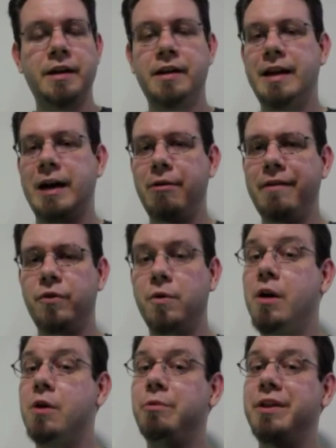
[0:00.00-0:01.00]
However,
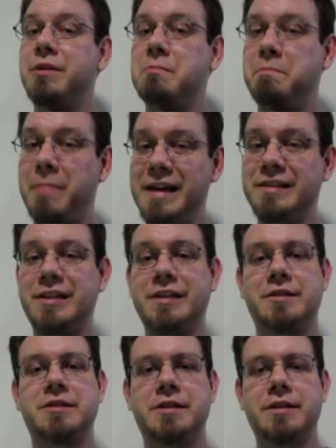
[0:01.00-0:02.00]
with Bayesian
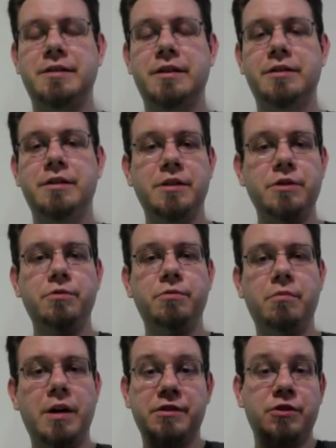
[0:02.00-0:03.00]
statistics, you
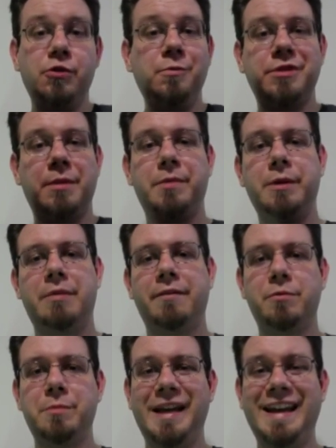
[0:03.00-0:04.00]
assume something right
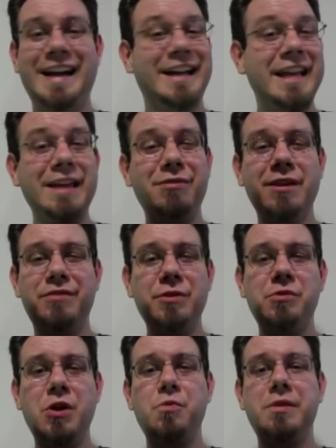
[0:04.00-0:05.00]
from the beginning, even if you
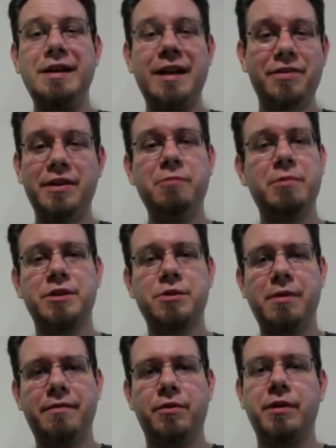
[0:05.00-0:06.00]
know nothing
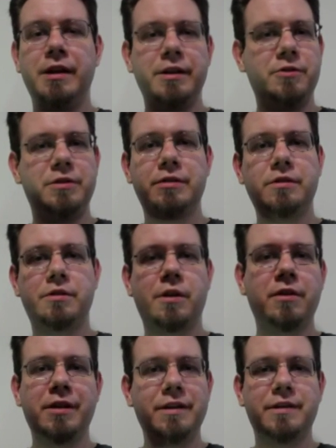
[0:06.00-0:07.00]
whatsoever. You just
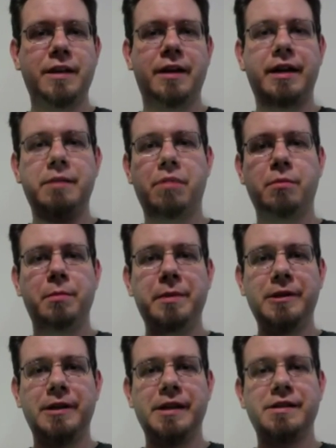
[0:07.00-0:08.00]
start assigning
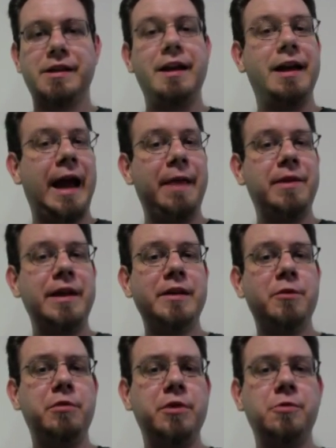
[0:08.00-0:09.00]
probabilities, and then you
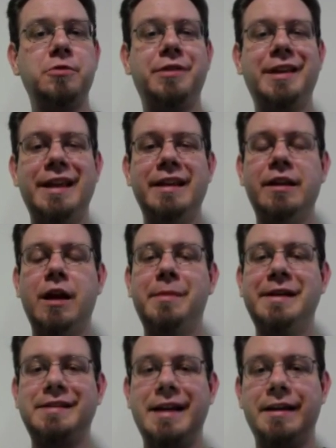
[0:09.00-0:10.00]
use the incoming
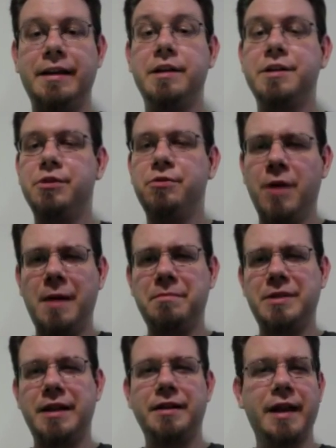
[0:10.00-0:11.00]
data to
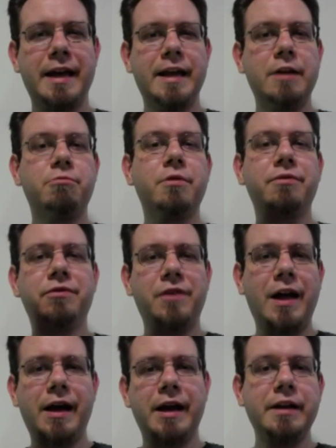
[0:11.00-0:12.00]
update and
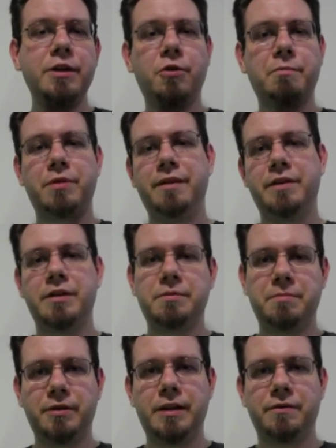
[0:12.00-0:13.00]
refine your previous
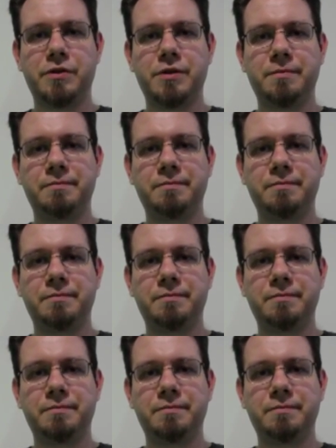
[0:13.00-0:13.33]
beliefs.